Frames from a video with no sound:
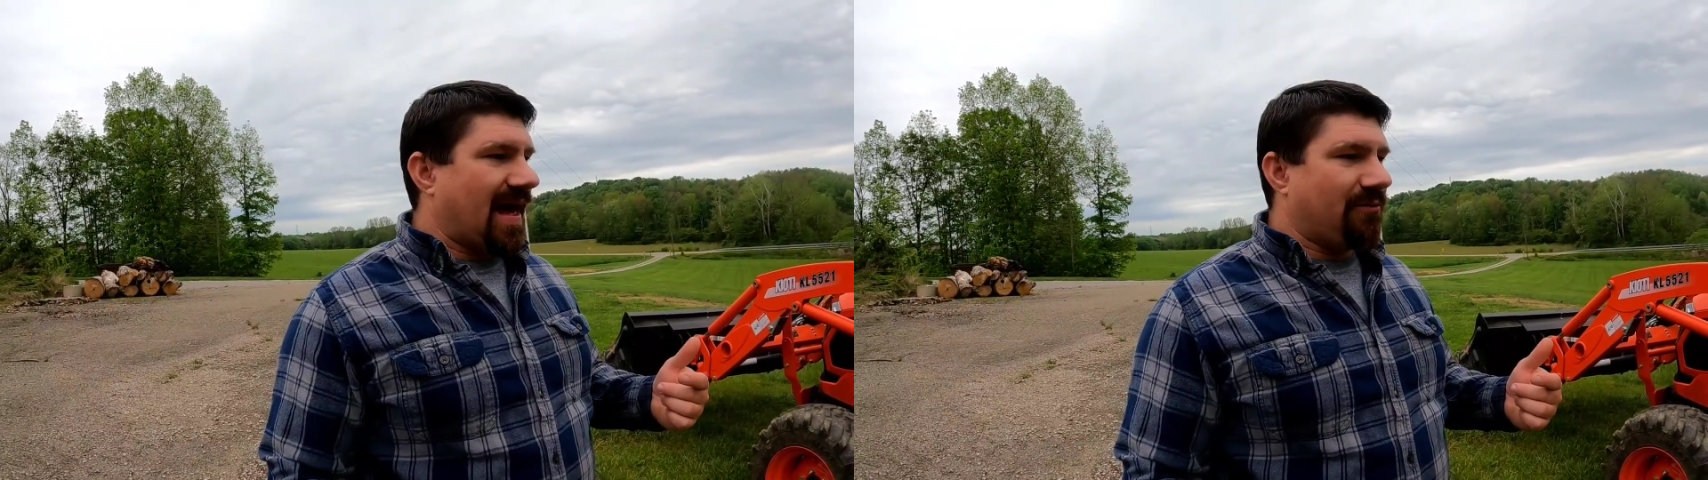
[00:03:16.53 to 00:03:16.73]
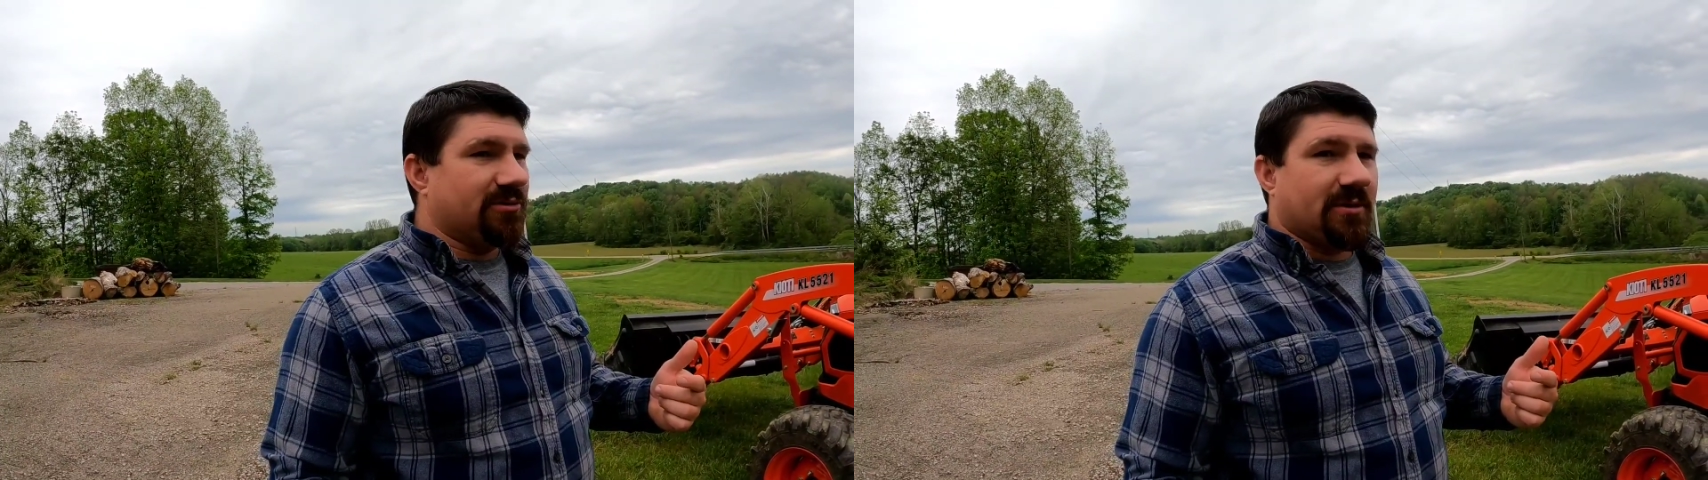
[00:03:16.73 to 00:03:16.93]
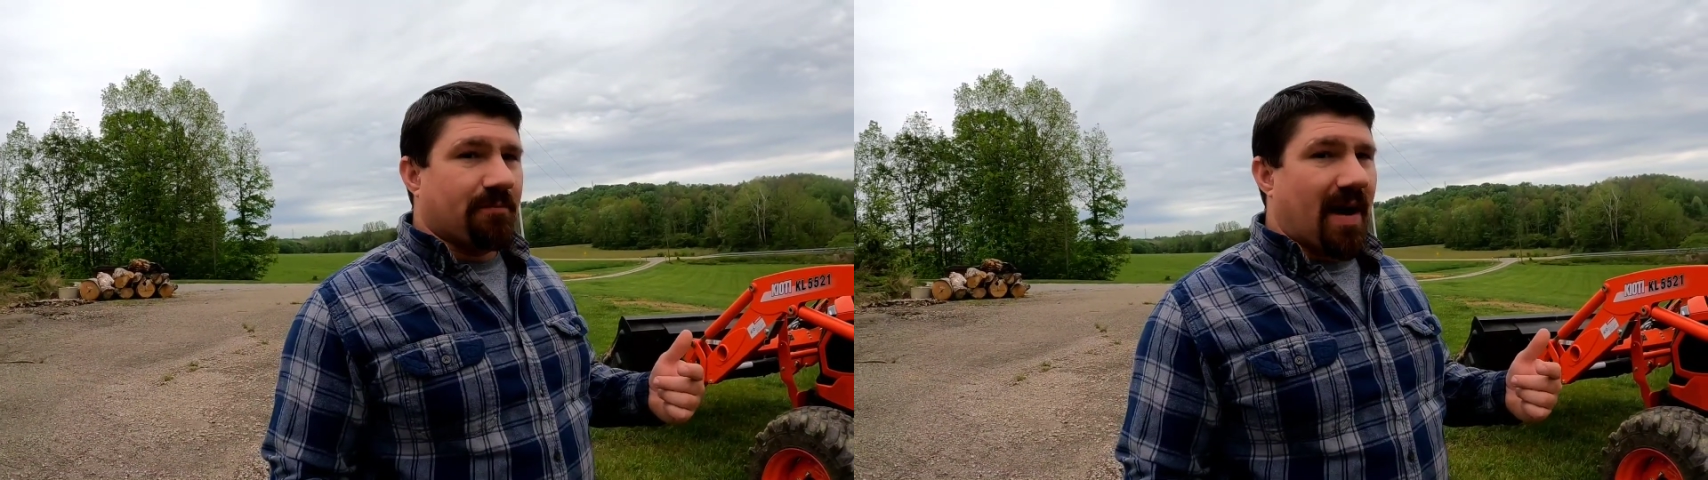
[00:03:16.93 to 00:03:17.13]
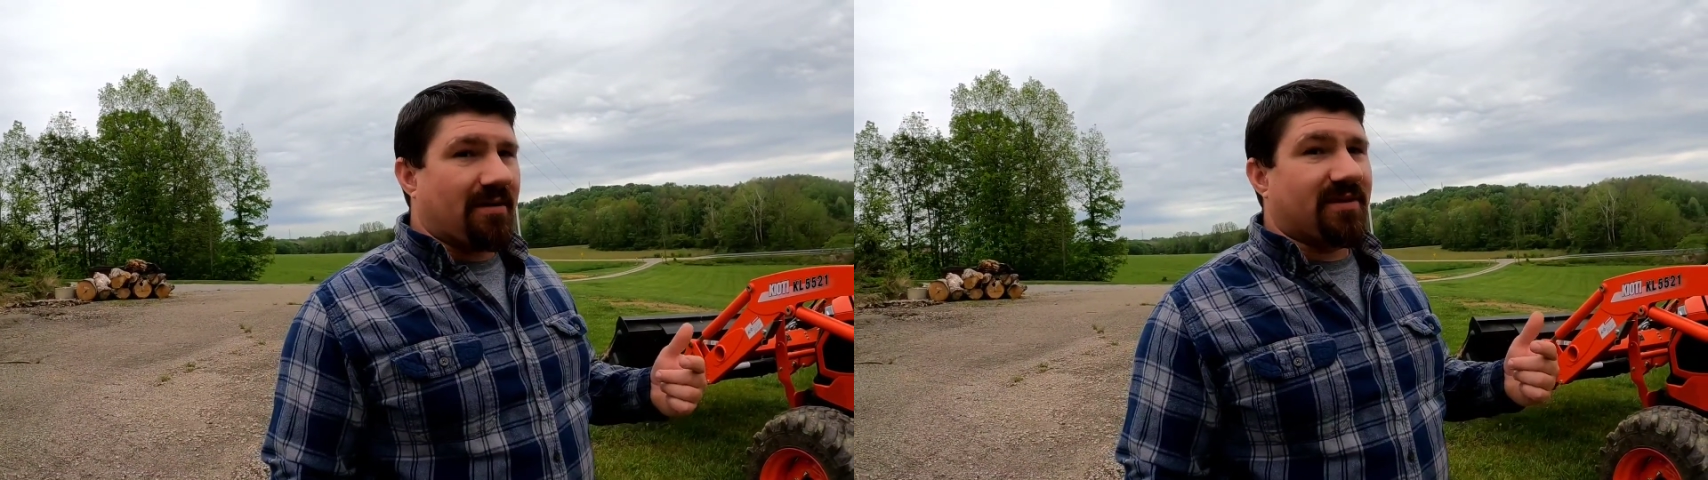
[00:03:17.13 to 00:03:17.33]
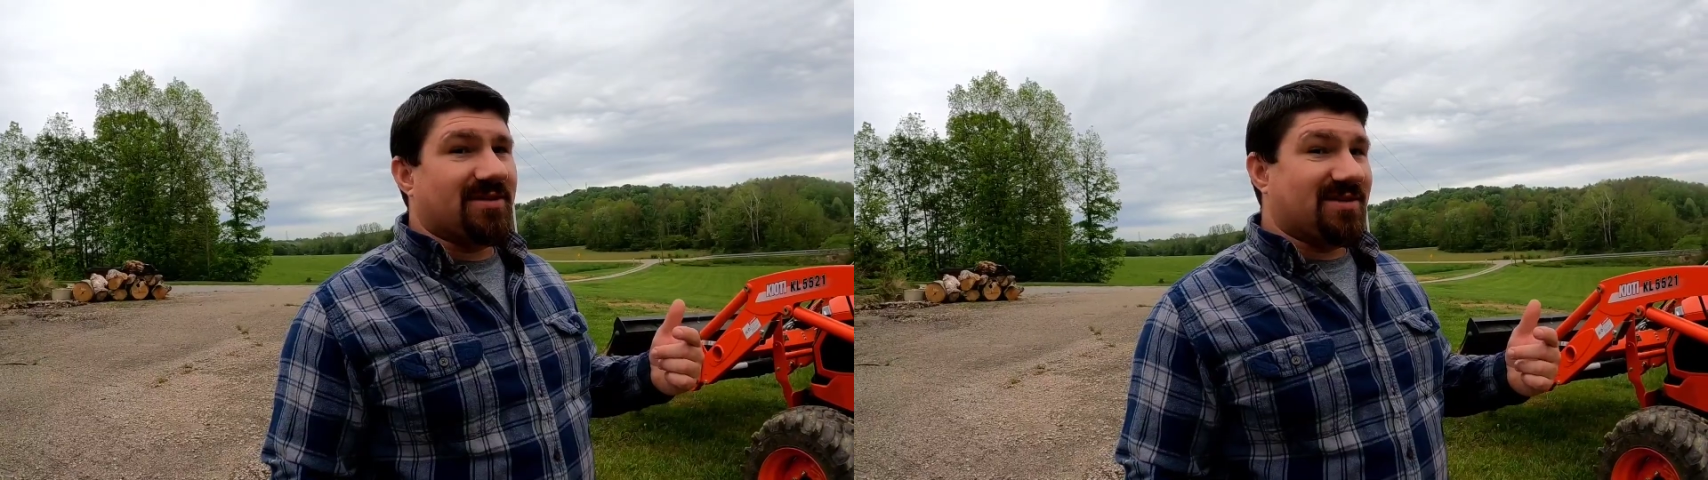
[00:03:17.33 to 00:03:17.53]
that was
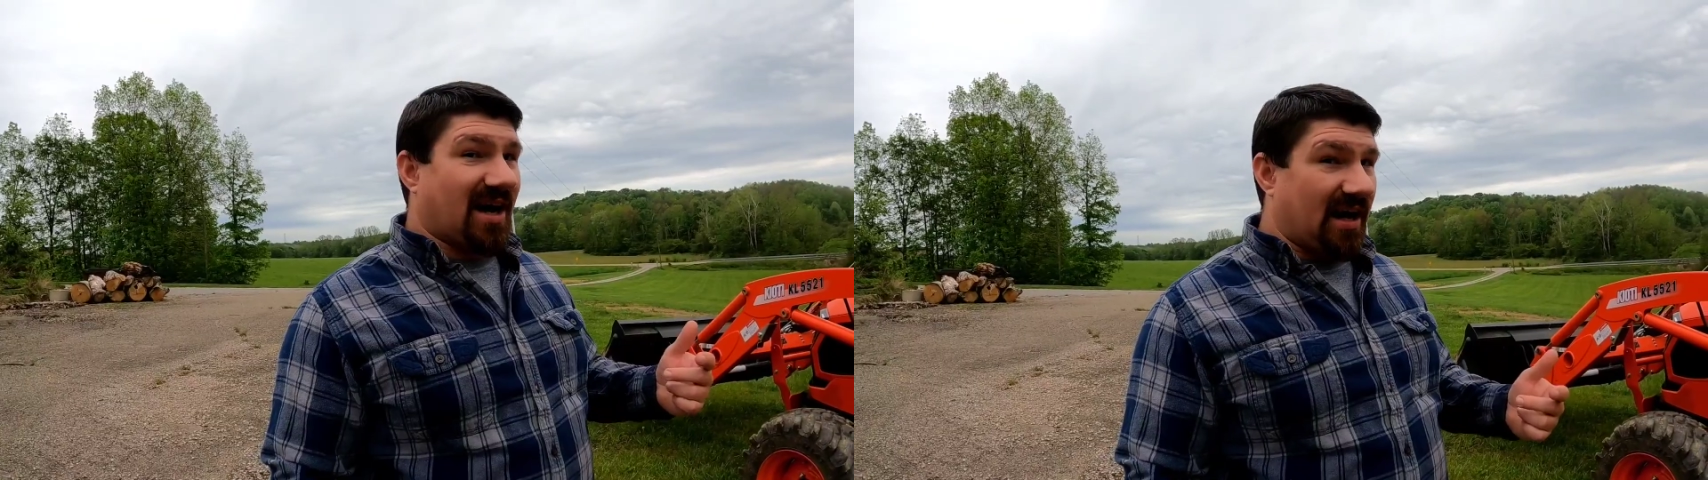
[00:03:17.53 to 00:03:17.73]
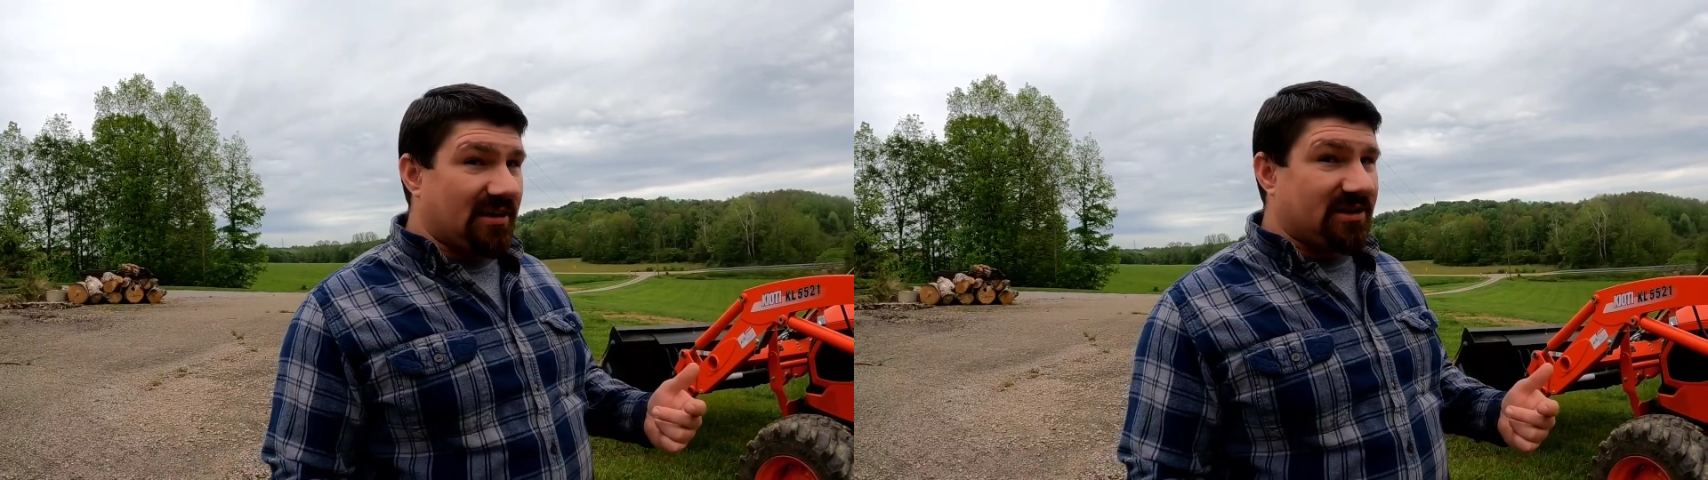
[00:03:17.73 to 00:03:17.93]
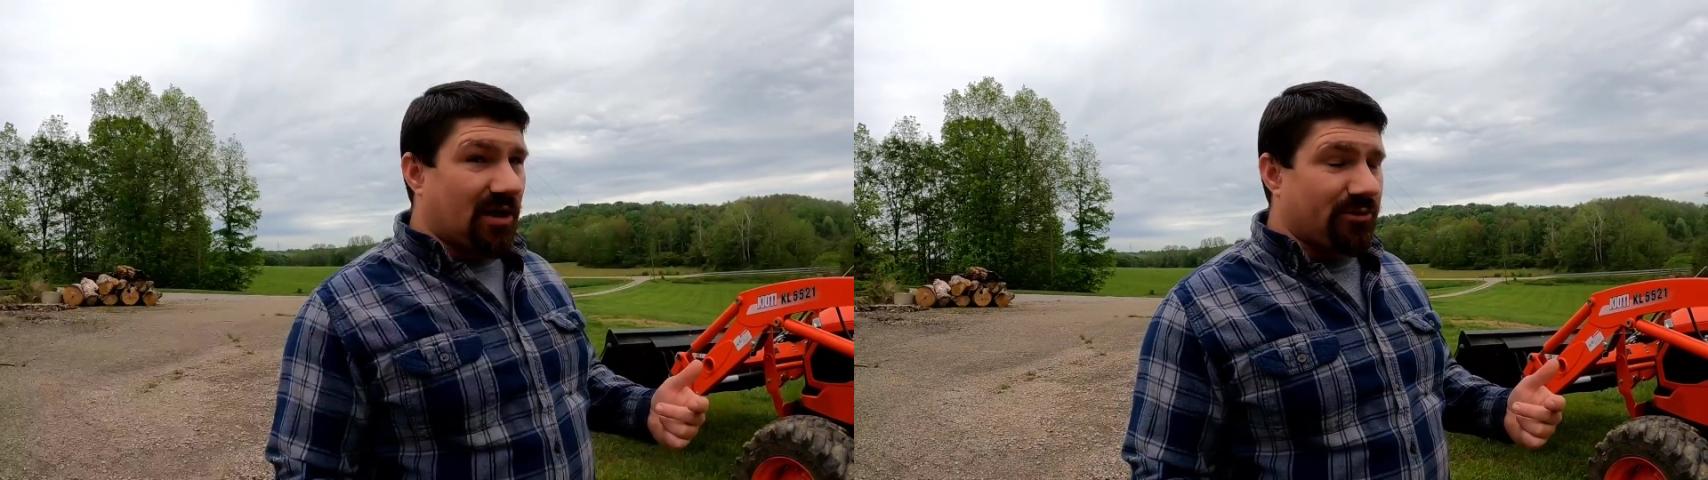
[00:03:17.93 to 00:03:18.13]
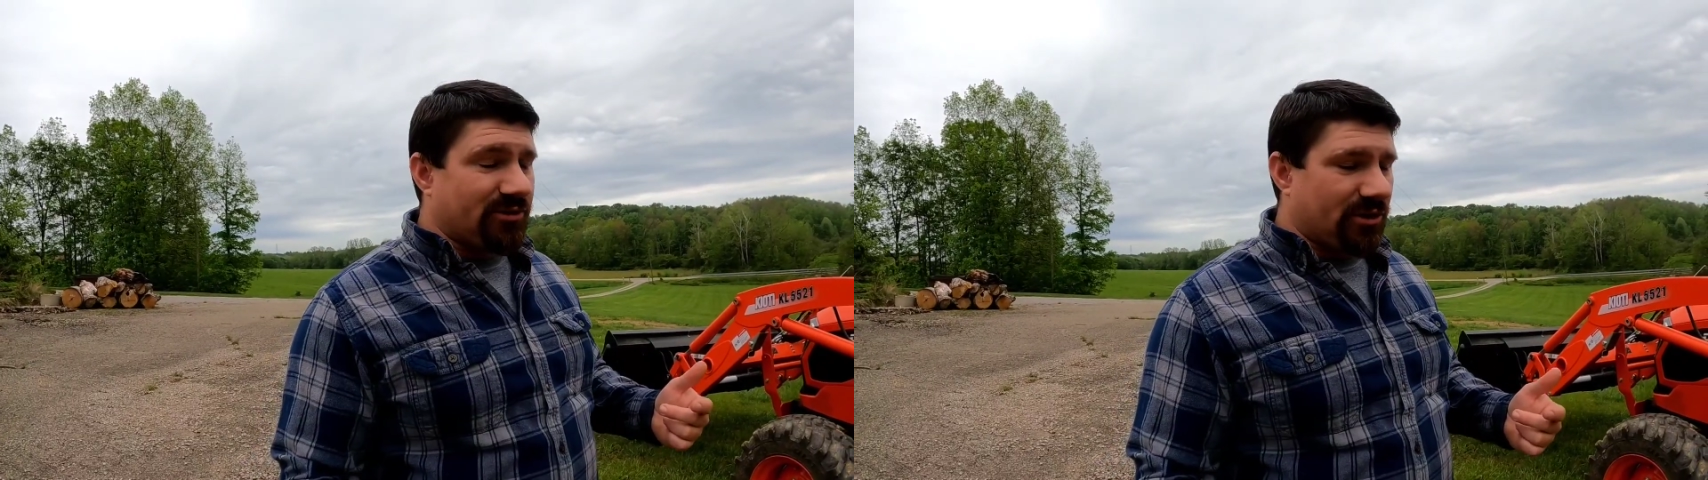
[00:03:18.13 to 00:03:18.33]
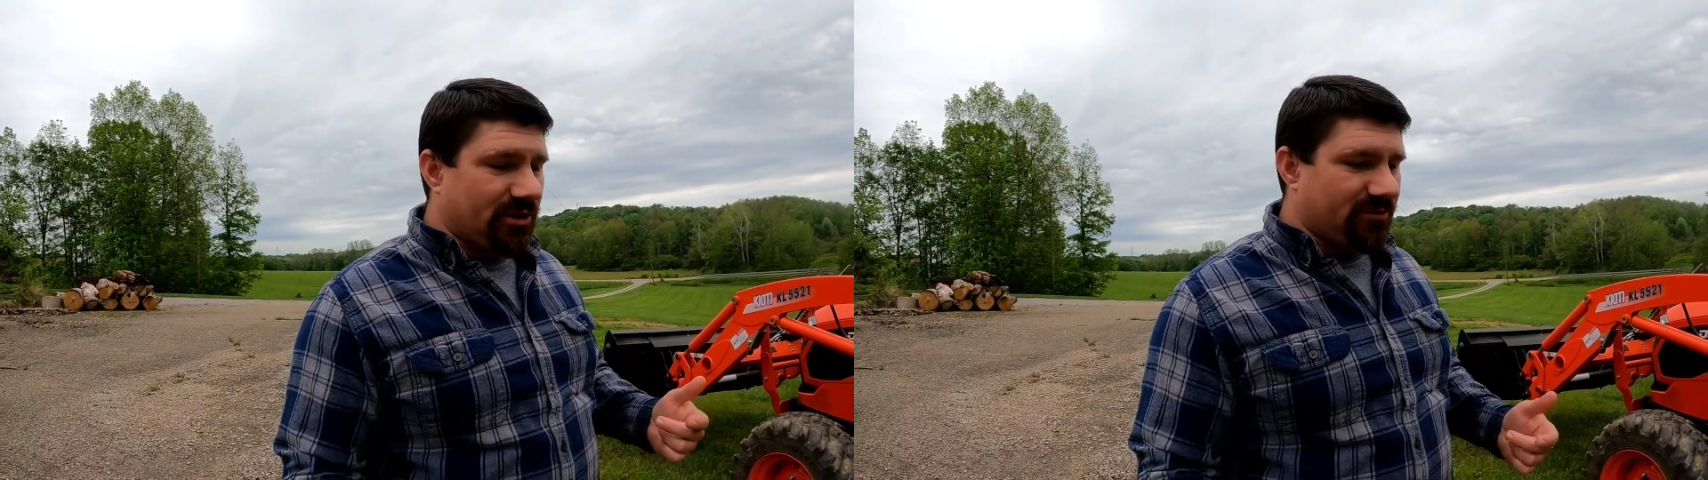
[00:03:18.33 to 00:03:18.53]
about the size I
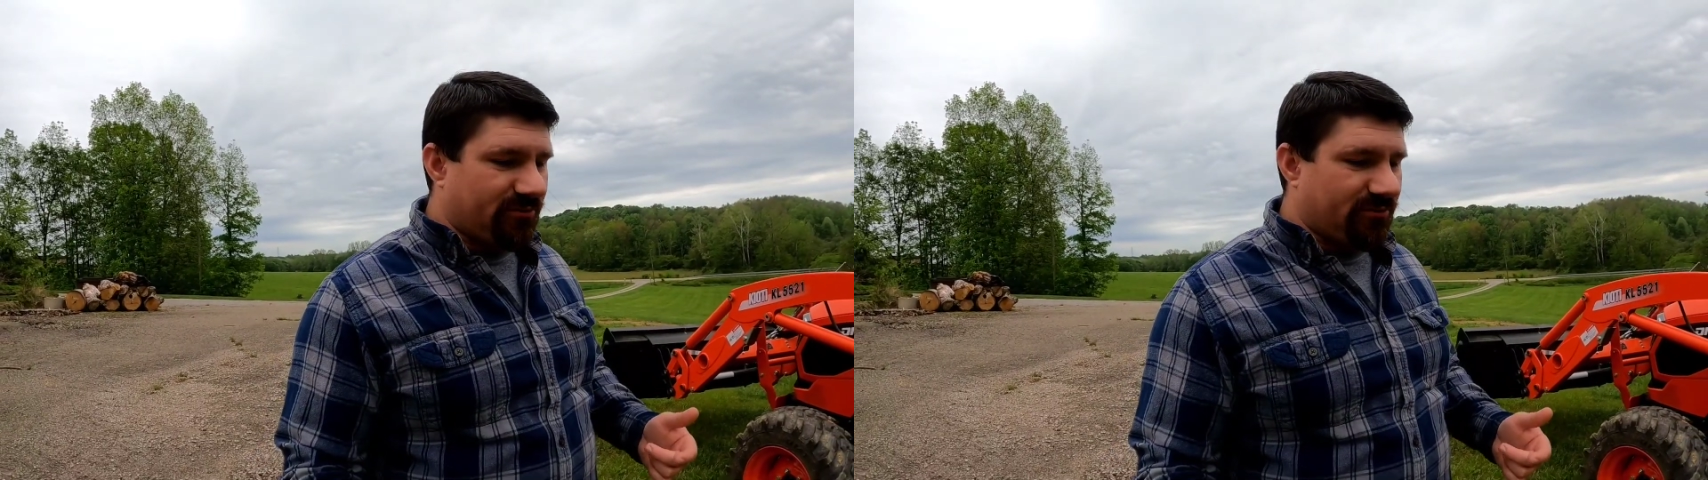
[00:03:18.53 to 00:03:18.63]
was looking